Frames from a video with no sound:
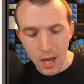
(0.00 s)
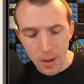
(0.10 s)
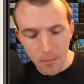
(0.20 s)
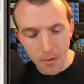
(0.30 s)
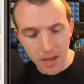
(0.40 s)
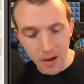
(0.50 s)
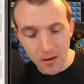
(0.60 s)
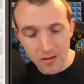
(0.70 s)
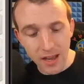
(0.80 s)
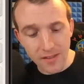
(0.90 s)
but it
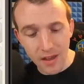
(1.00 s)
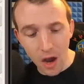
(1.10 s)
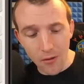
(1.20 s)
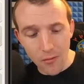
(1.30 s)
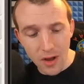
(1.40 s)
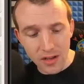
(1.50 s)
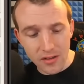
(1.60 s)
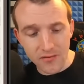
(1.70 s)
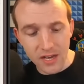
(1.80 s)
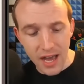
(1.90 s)
looks like they are a
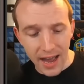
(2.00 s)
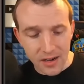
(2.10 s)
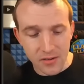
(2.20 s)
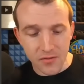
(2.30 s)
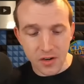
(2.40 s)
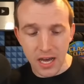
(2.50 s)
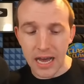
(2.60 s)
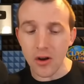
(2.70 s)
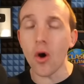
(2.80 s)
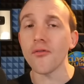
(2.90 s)
relatively active
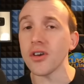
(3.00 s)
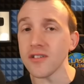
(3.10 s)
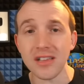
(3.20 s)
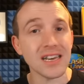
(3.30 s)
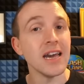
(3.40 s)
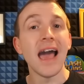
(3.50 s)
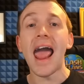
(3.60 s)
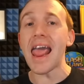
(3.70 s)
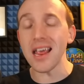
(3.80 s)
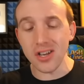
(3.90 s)
clan, obviously
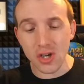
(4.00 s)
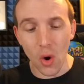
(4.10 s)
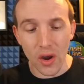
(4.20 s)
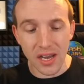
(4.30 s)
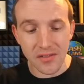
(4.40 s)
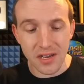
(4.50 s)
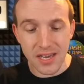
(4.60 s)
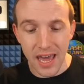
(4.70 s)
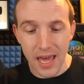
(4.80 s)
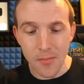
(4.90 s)
enjoying the
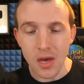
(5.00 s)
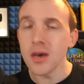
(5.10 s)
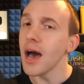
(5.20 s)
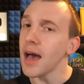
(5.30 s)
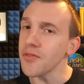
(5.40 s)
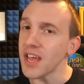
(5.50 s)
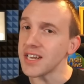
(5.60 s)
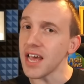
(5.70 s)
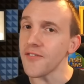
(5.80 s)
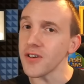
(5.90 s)
game, and they
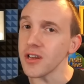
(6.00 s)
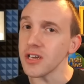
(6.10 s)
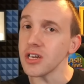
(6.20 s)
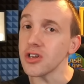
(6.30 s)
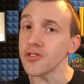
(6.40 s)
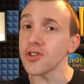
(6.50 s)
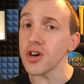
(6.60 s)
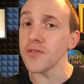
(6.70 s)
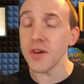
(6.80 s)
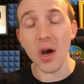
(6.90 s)
definitely
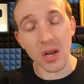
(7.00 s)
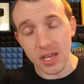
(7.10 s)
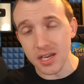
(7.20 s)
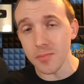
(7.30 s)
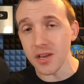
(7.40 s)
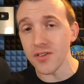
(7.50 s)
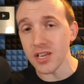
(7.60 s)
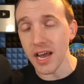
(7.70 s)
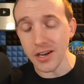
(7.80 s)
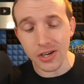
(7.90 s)
deserve a little bit of
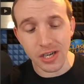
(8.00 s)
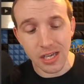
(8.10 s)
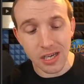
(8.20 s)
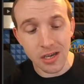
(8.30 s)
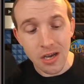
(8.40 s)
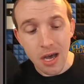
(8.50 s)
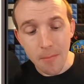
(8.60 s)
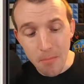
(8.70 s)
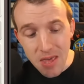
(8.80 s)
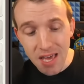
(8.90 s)
attention here.
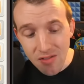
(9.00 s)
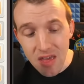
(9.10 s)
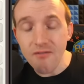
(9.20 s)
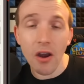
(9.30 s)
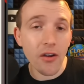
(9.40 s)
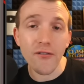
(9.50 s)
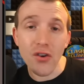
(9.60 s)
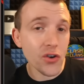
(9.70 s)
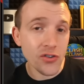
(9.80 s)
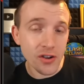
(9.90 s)
Being the very
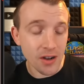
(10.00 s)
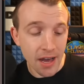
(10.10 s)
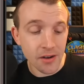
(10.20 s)
first clan